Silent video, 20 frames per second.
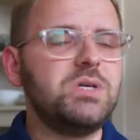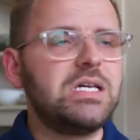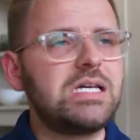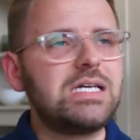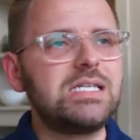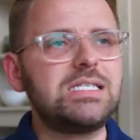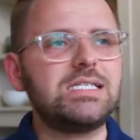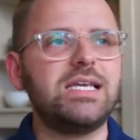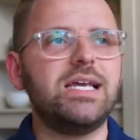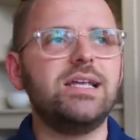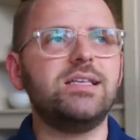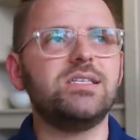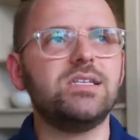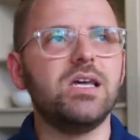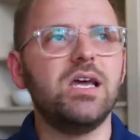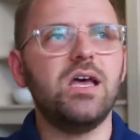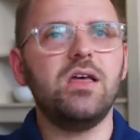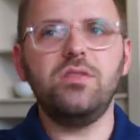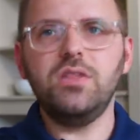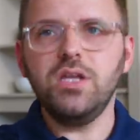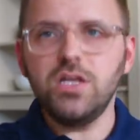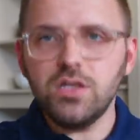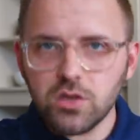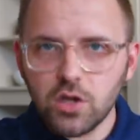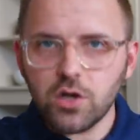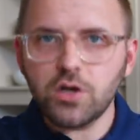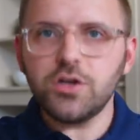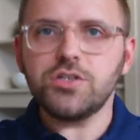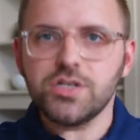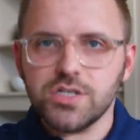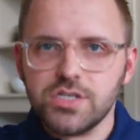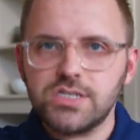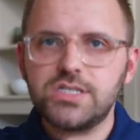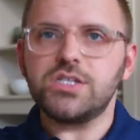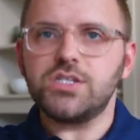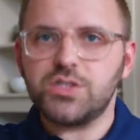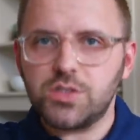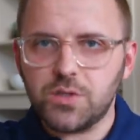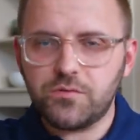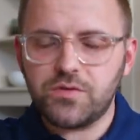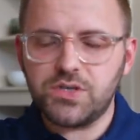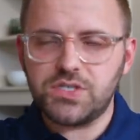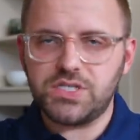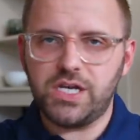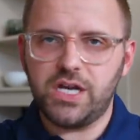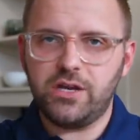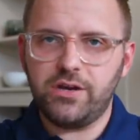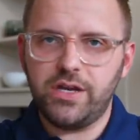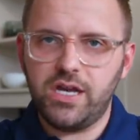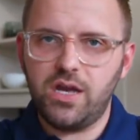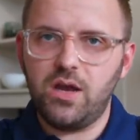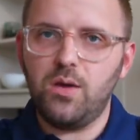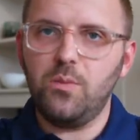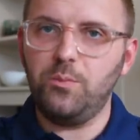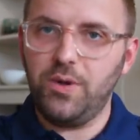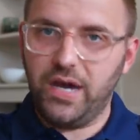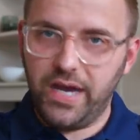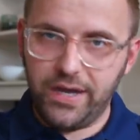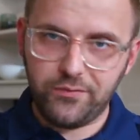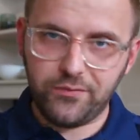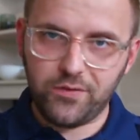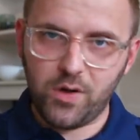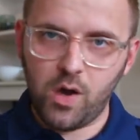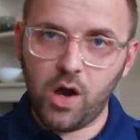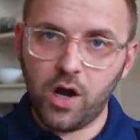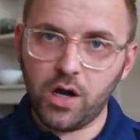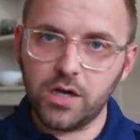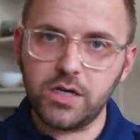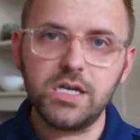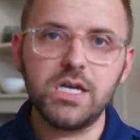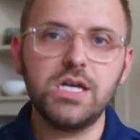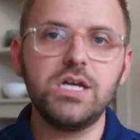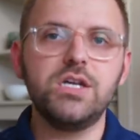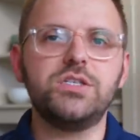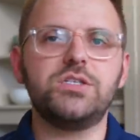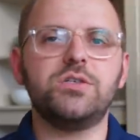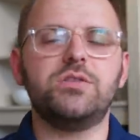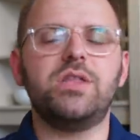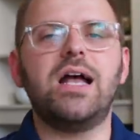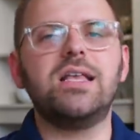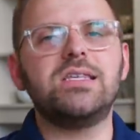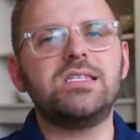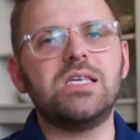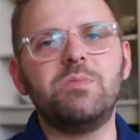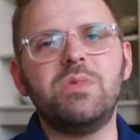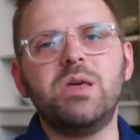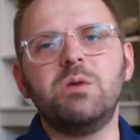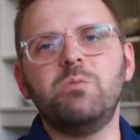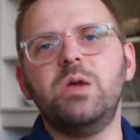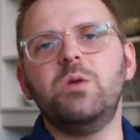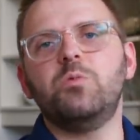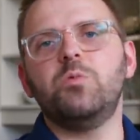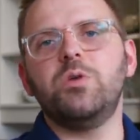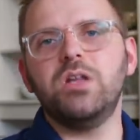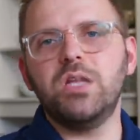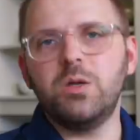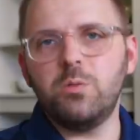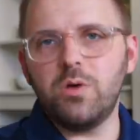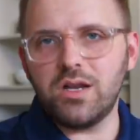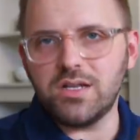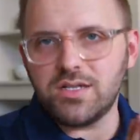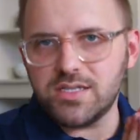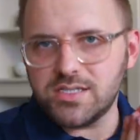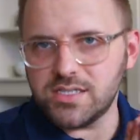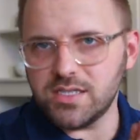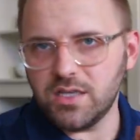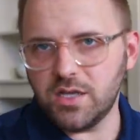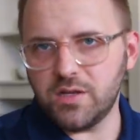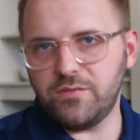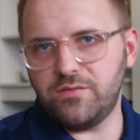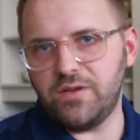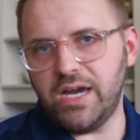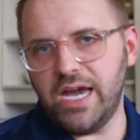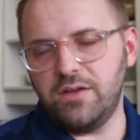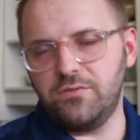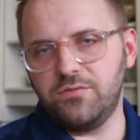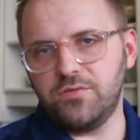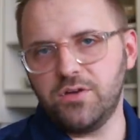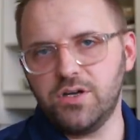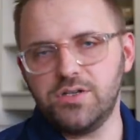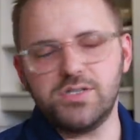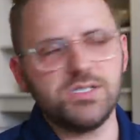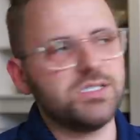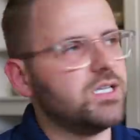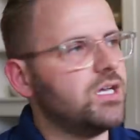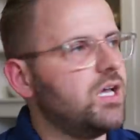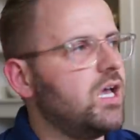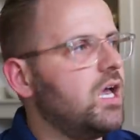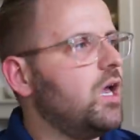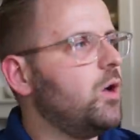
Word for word: because it's the largest surface area by far, so that's something we really wanted to solidify at first.